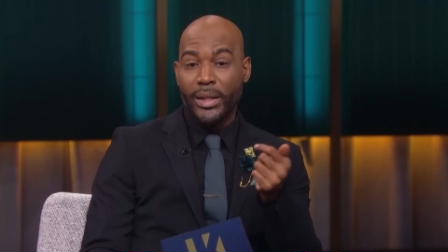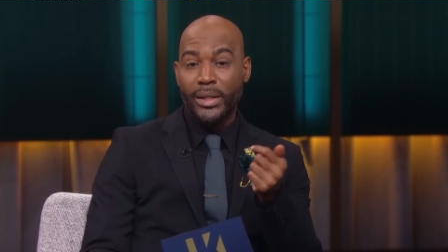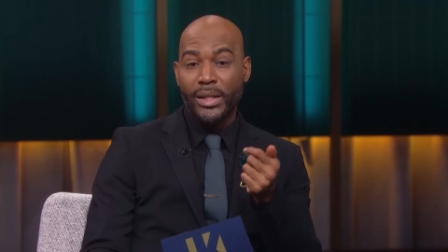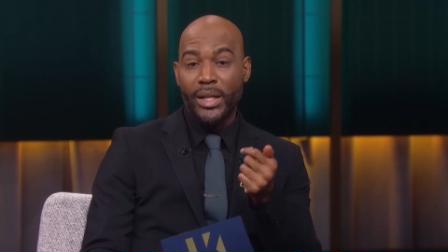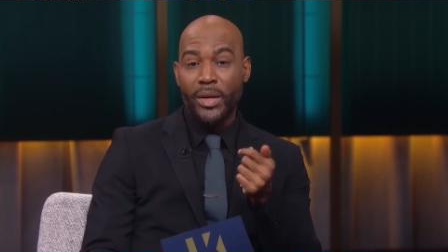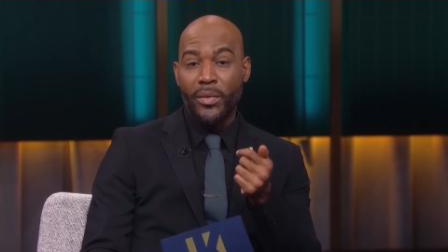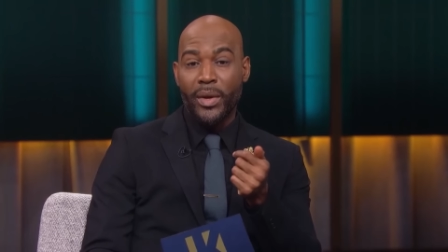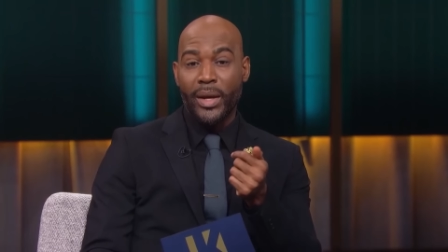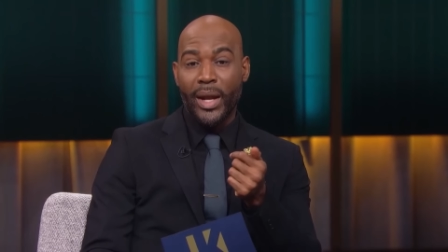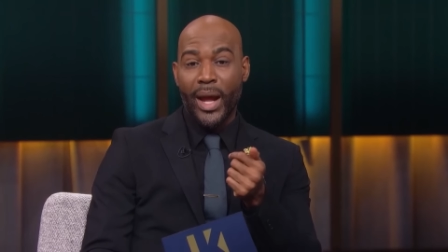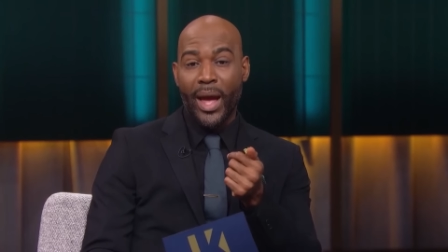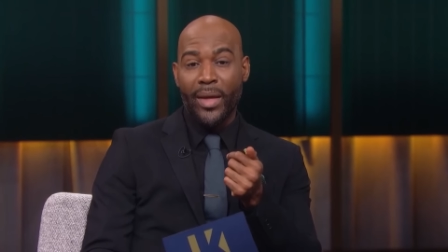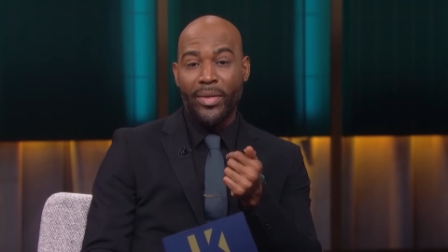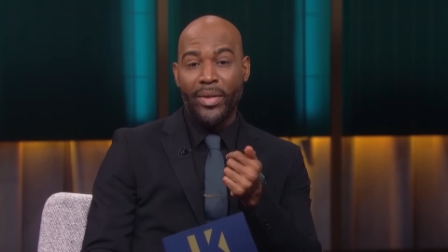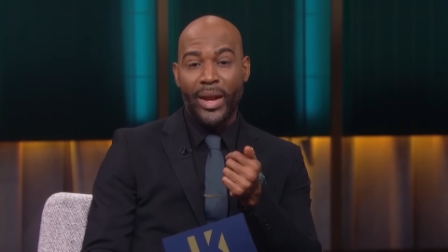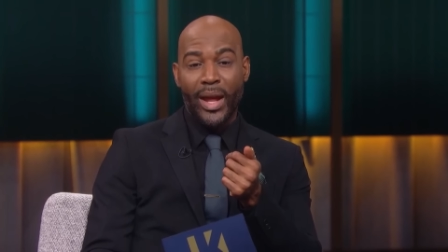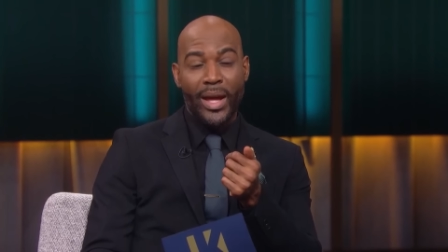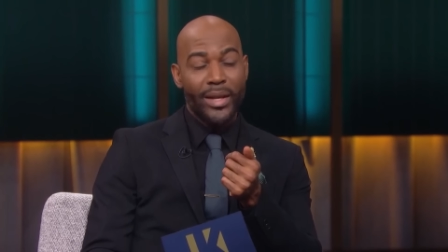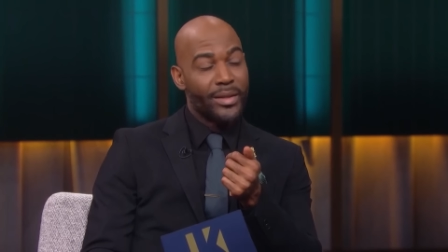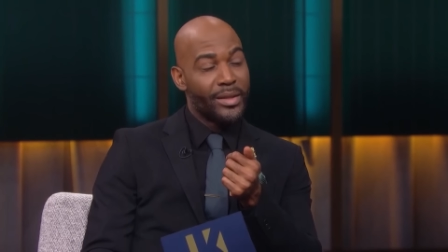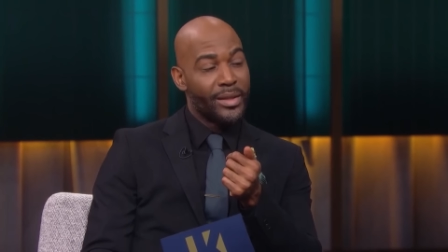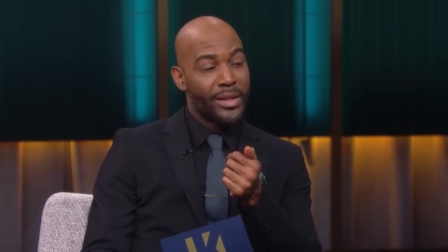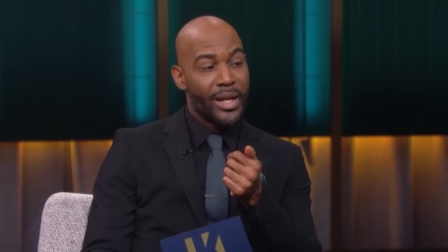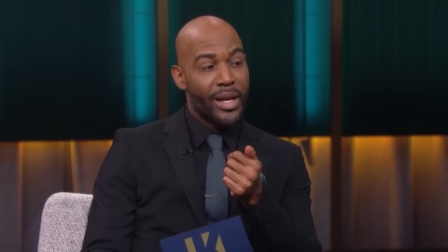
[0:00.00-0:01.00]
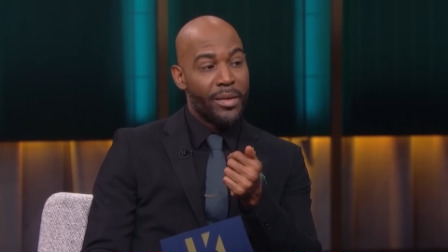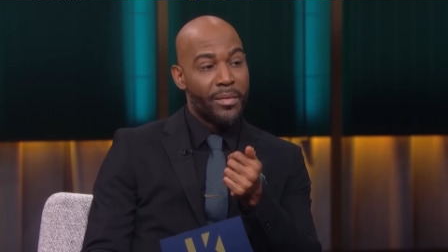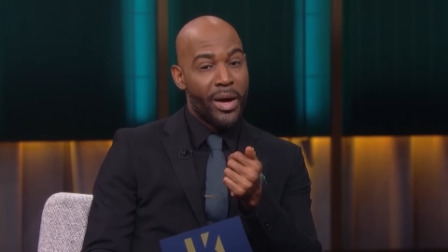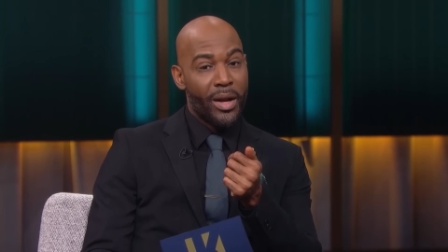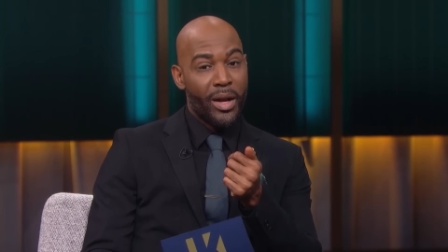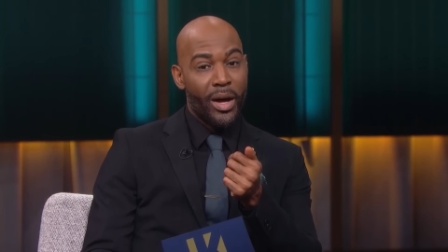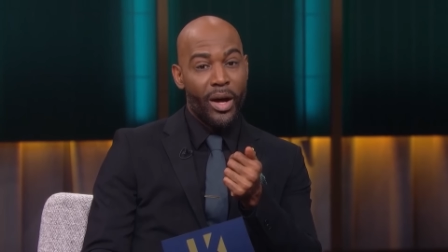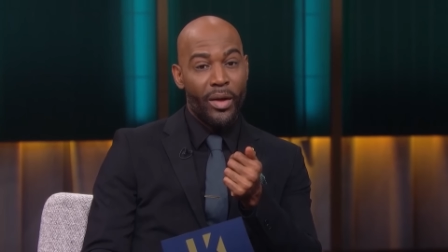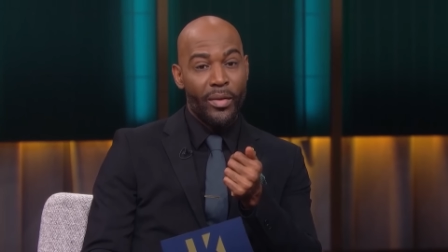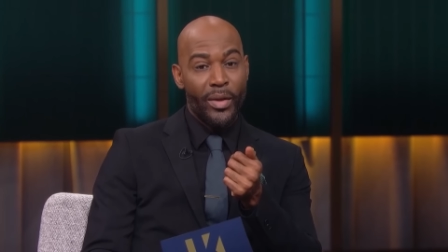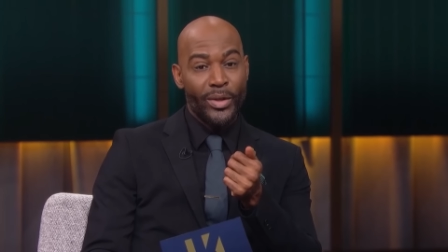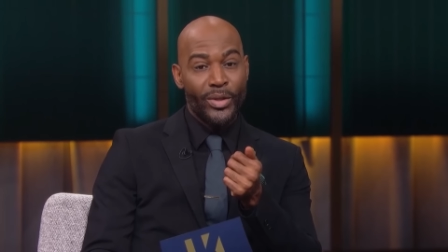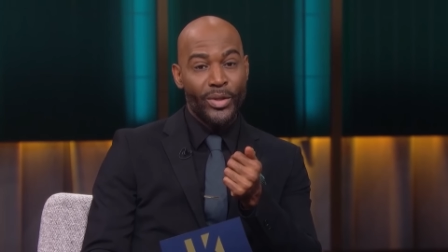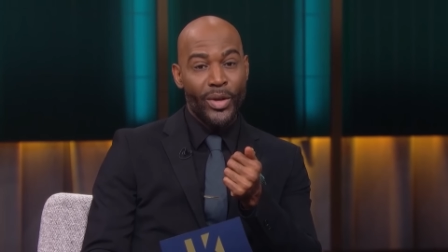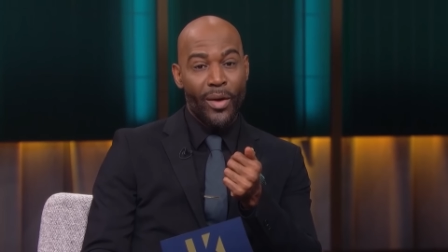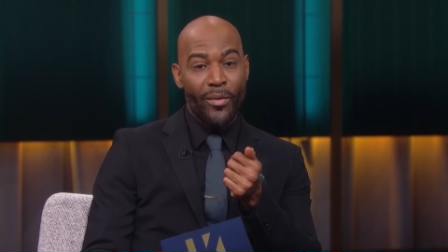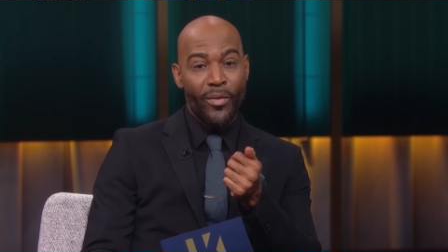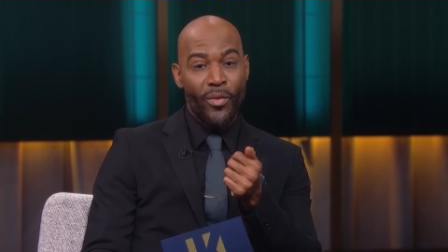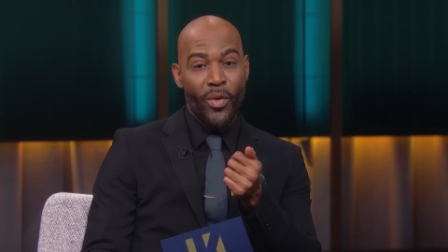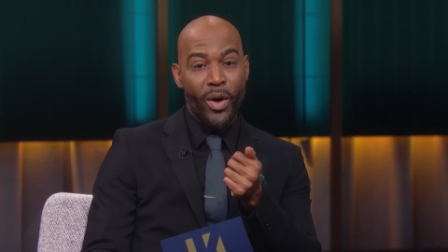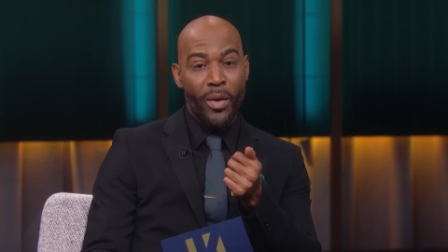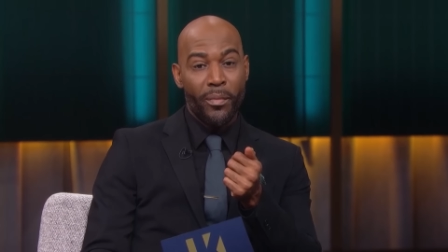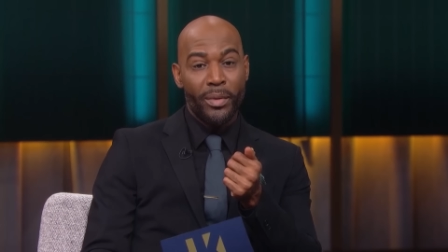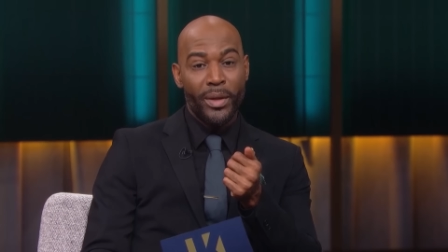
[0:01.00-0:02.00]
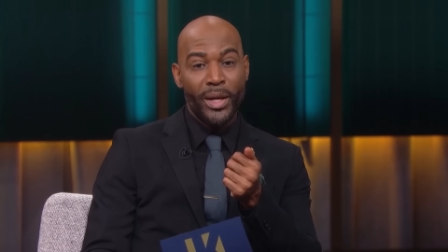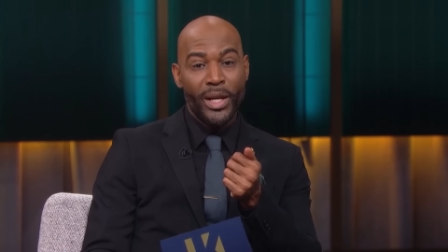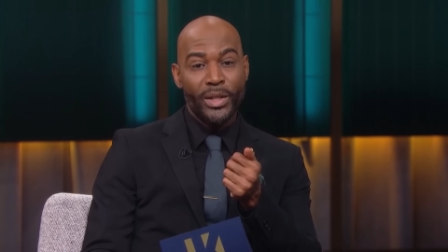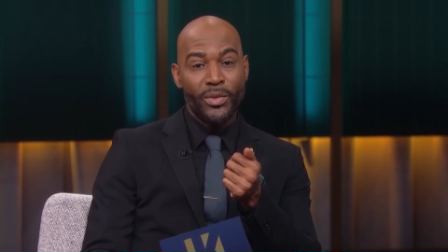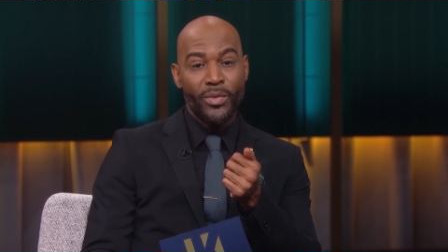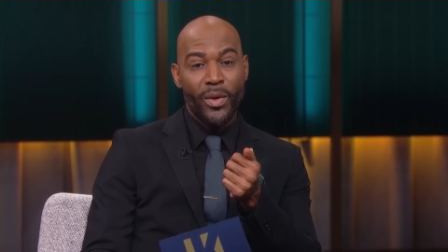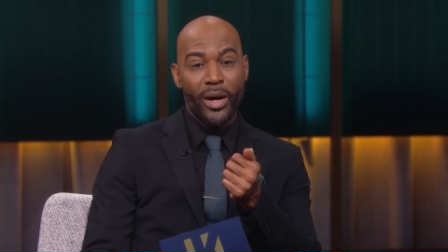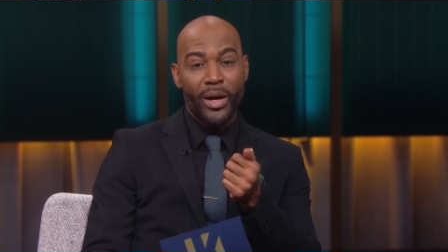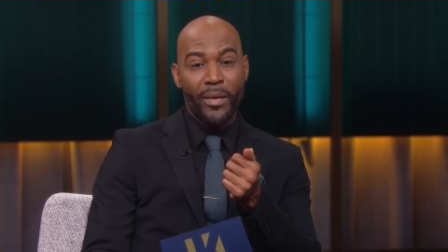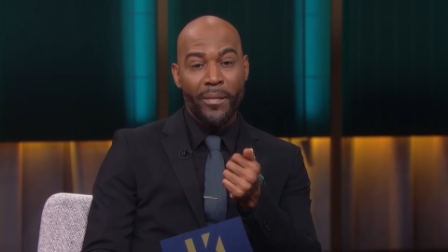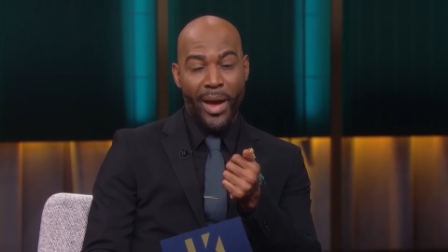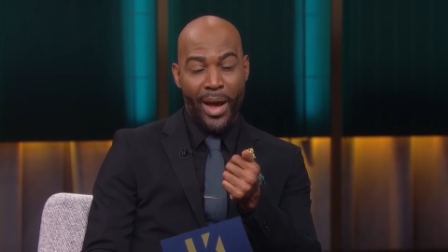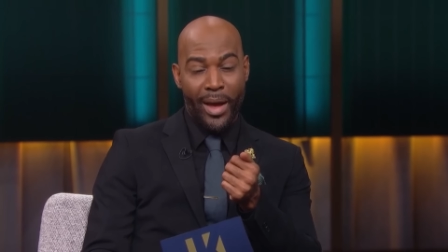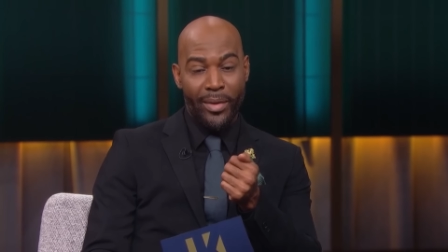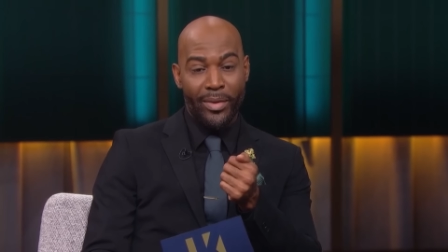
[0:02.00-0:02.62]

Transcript: let's see what Anthony has to say about all this. So, everyone, please welcome